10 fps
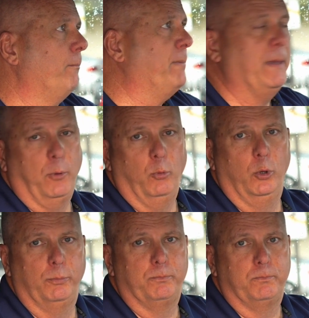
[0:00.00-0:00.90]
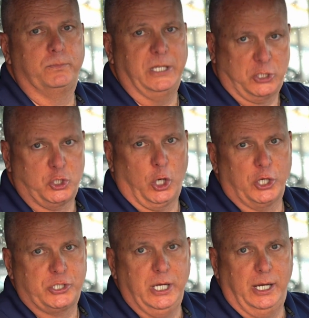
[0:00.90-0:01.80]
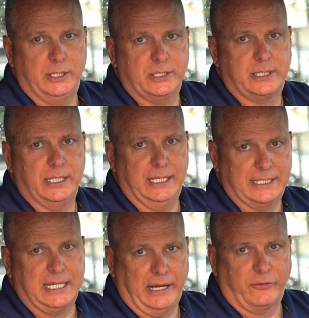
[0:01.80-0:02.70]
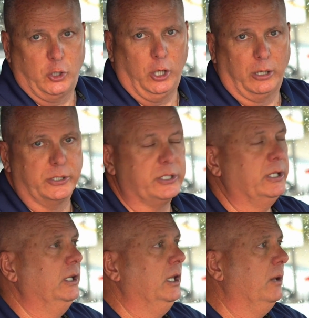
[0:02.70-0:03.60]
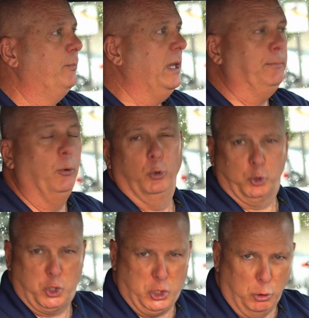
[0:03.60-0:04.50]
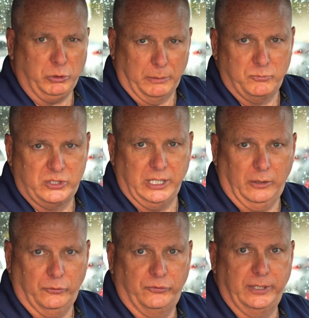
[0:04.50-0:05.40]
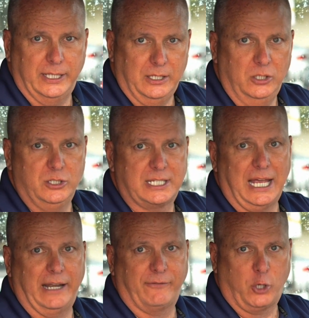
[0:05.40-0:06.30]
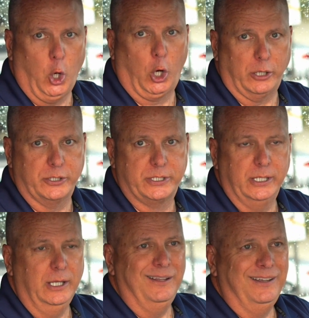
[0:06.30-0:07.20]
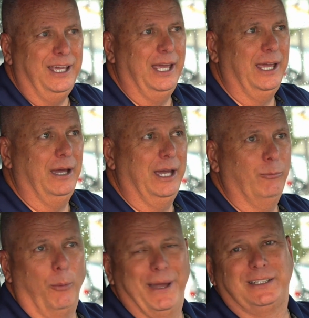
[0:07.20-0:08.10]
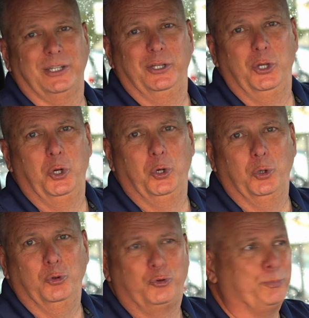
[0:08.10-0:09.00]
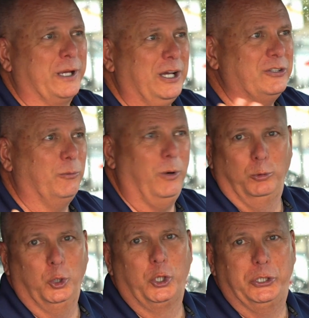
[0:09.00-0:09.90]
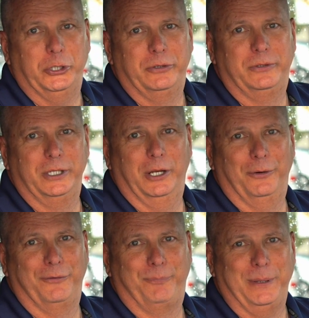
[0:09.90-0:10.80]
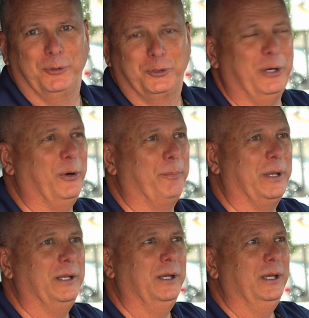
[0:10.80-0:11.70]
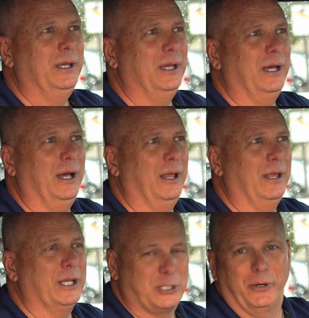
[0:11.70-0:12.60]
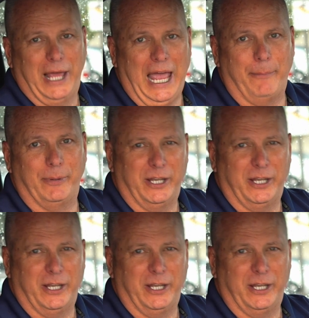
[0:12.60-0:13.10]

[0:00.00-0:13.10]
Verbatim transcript: People will discharge guns inside of cars. People will shoot themselves inside of cars. It won't make the news because it won't look good, you know, if people do it, but it's going to happen.